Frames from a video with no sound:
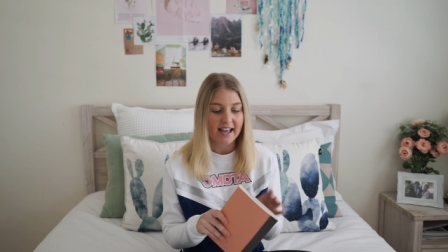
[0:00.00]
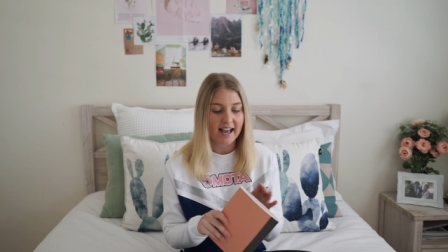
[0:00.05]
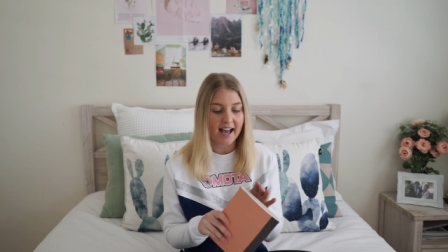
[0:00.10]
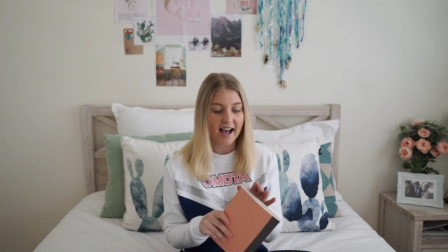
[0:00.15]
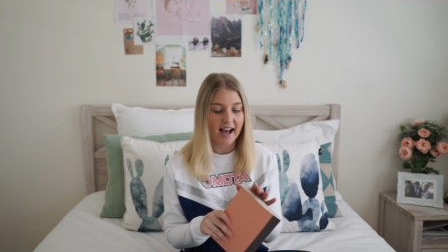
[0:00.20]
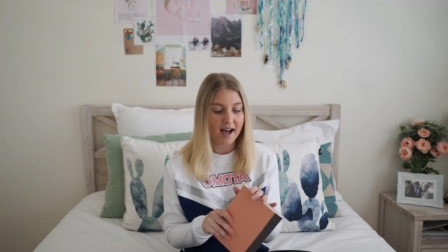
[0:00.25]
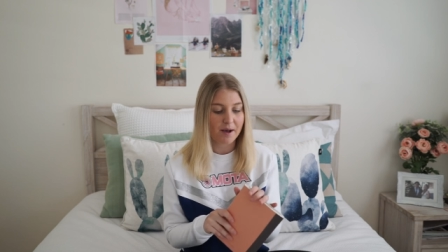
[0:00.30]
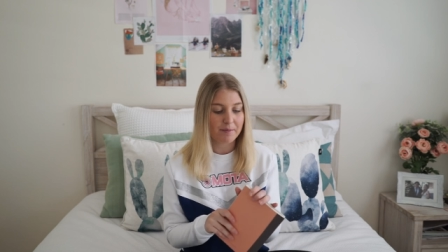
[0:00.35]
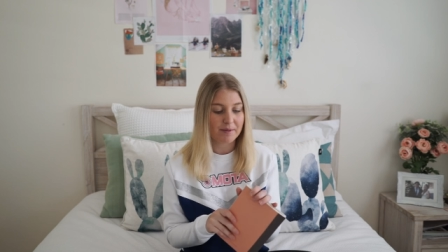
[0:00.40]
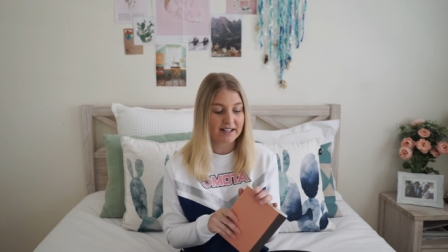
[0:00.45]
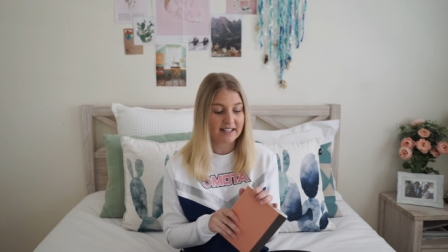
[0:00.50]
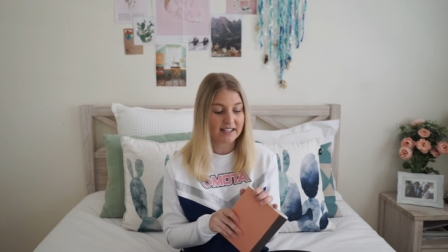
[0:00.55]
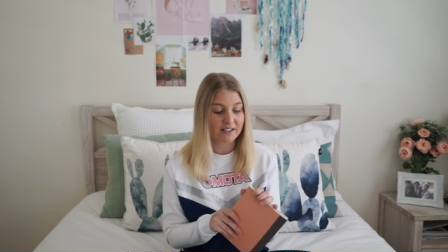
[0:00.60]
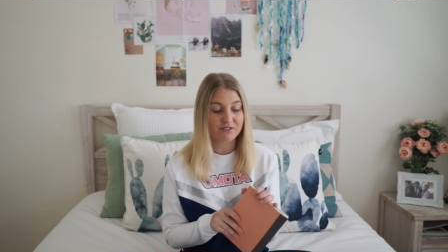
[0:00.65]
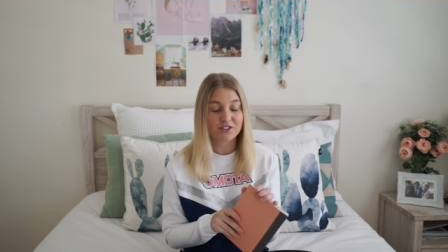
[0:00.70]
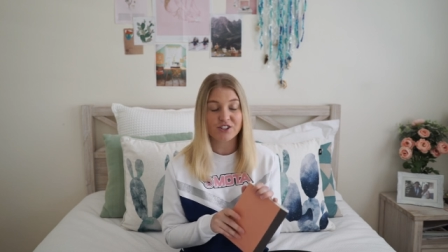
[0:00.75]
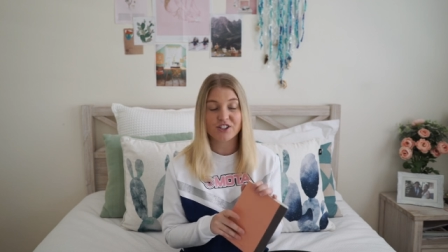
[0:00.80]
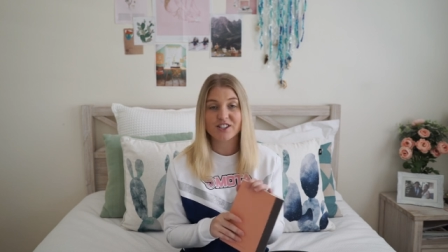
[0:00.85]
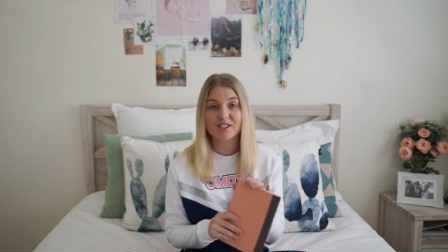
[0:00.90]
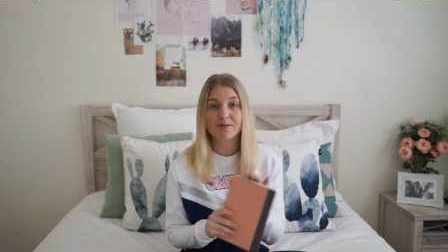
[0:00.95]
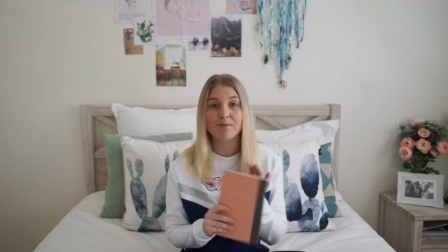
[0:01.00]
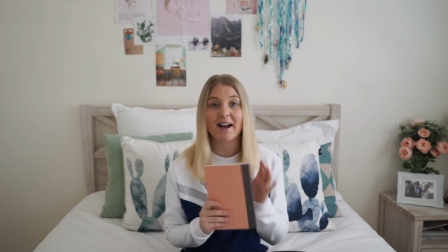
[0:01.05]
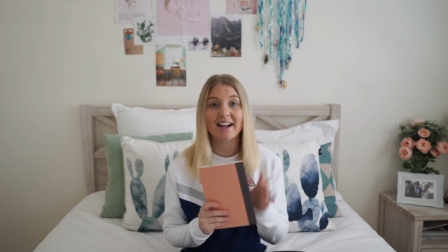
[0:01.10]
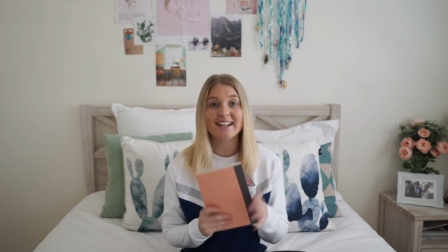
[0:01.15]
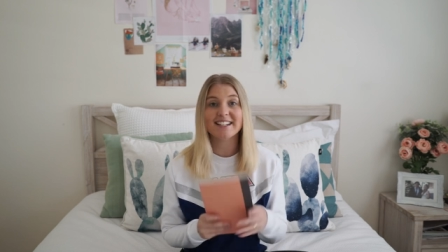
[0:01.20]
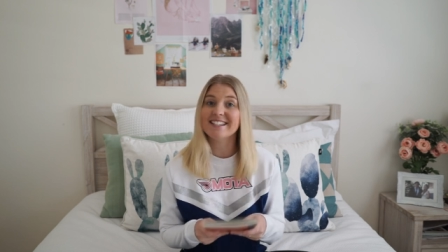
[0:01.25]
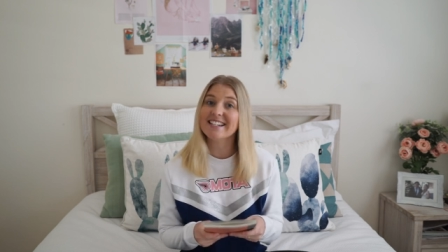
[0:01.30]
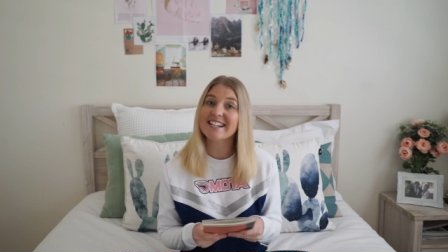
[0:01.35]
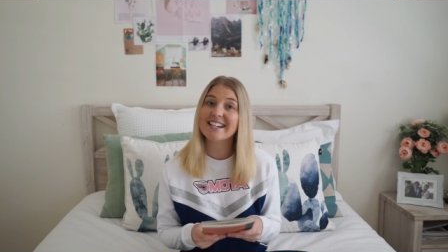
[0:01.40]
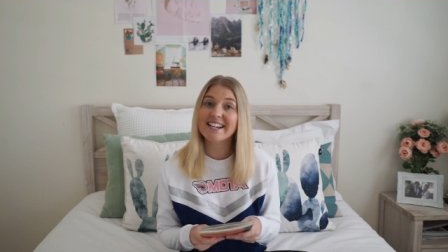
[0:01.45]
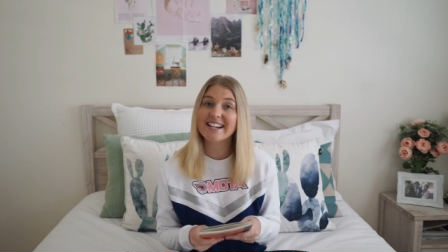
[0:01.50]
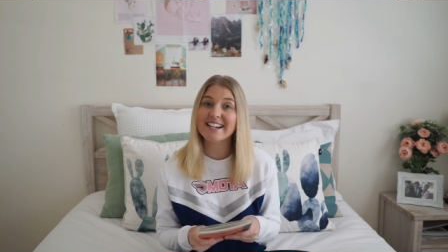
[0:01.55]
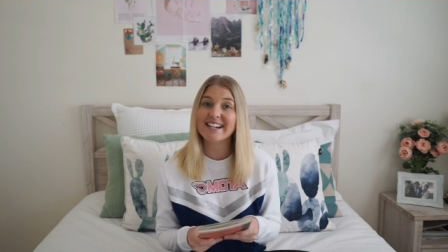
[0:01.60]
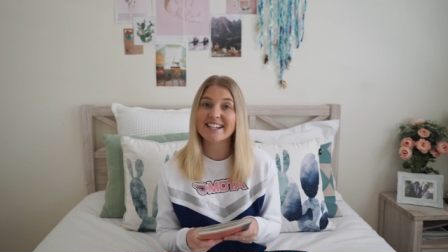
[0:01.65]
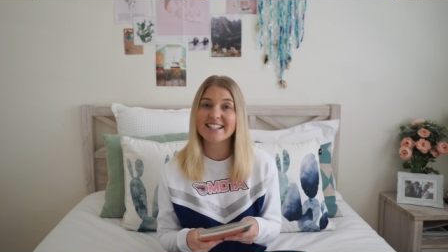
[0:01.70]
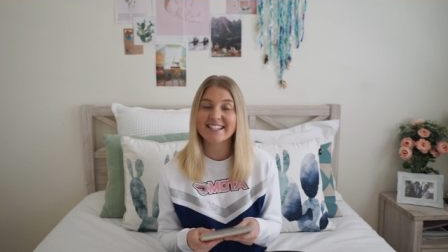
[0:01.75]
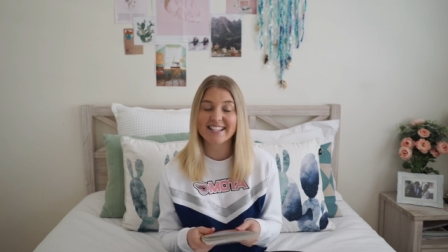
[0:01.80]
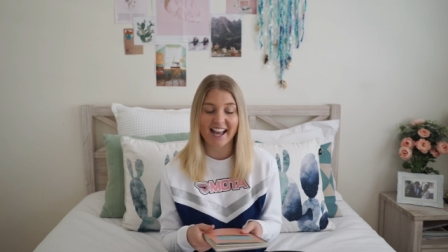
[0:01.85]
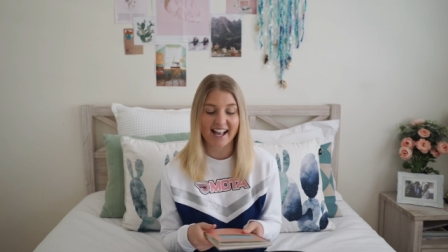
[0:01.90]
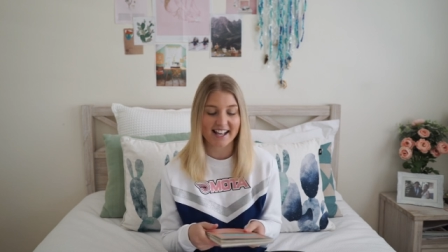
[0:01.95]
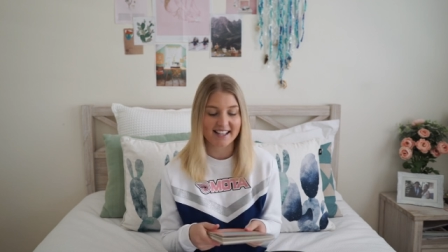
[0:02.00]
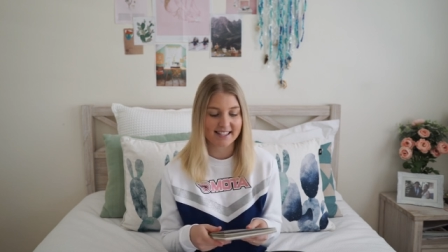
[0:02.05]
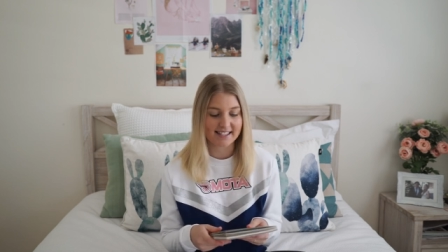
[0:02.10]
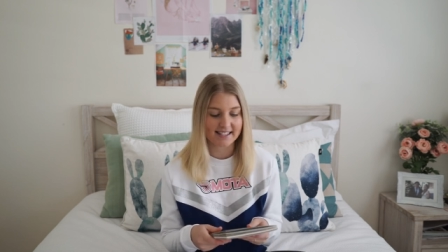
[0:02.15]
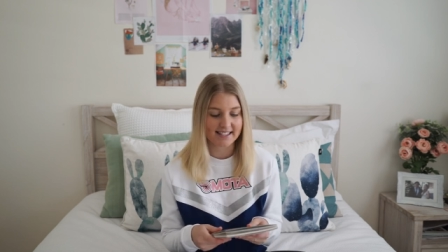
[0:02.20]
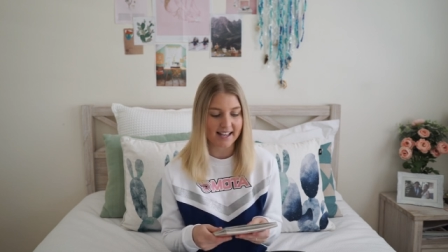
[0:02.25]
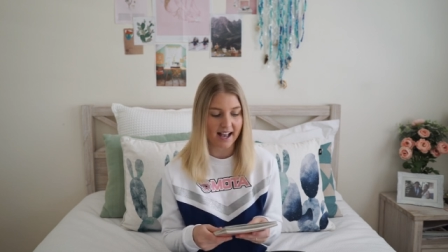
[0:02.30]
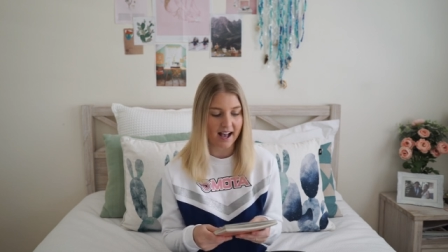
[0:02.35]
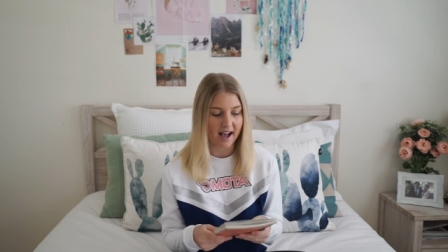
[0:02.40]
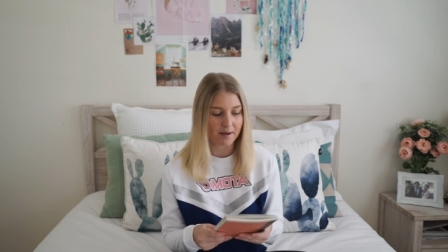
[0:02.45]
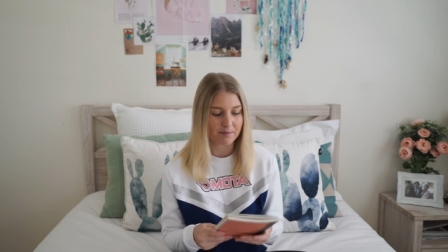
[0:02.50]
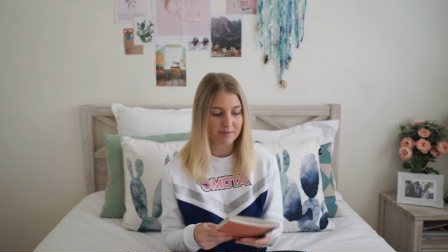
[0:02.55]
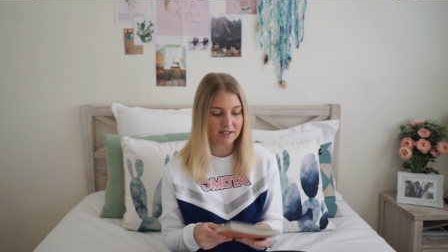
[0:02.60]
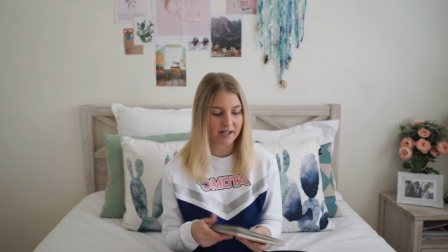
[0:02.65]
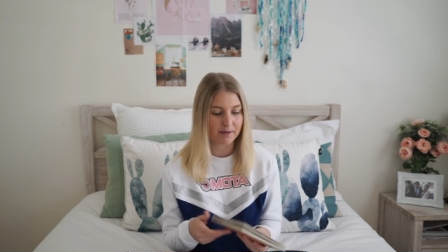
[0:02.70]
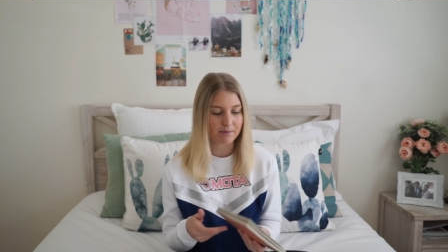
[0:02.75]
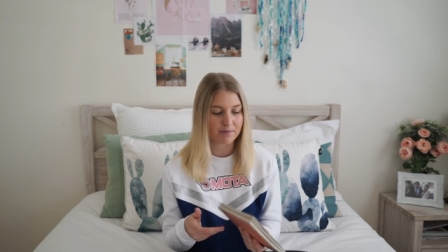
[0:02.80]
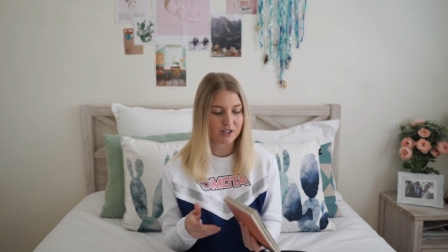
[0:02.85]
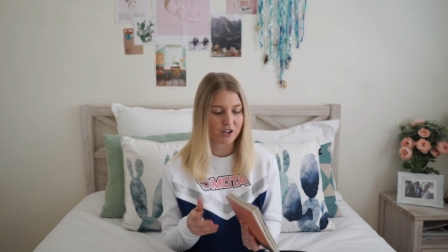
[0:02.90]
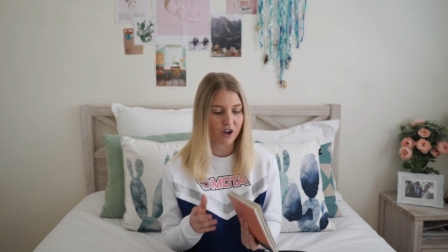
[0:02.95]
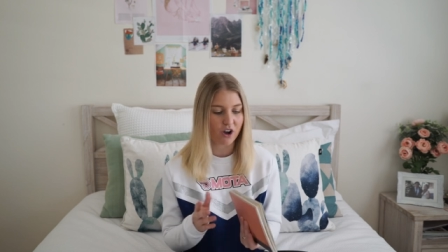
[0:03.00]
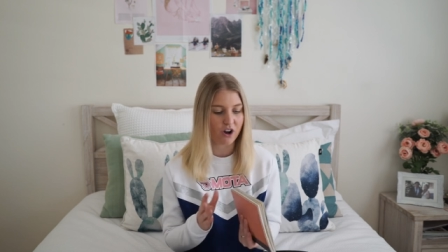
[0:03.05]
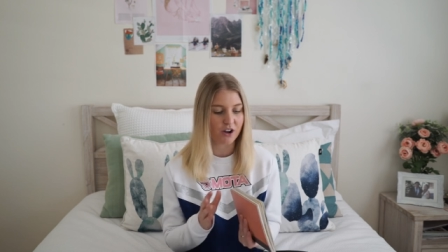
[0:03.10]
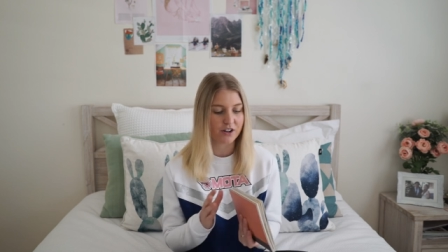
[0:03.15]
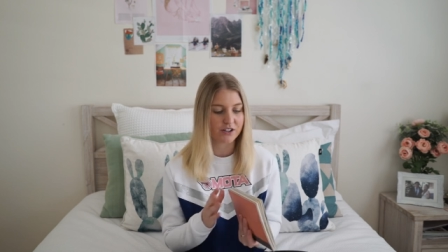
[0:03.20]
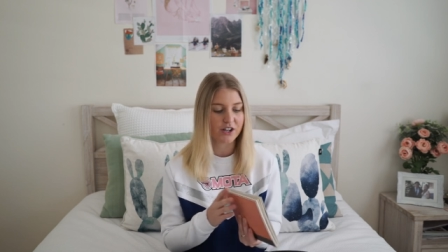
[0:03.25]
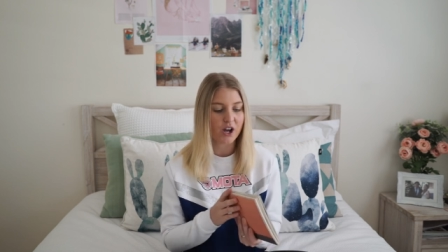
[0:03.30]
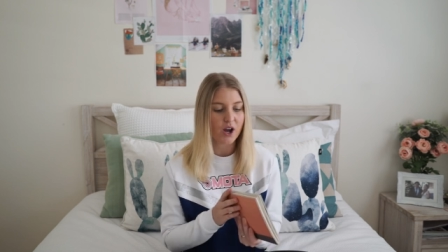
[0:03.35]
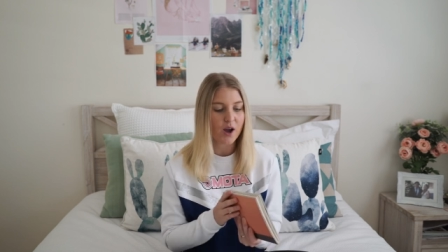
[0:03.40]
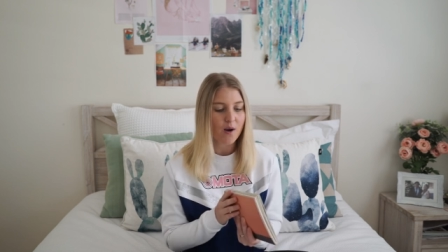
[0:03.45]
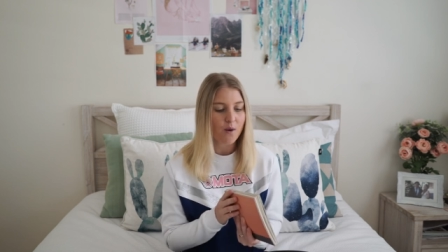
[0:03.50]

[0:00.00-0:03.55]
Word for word: um, it gives you some ideas and some tips on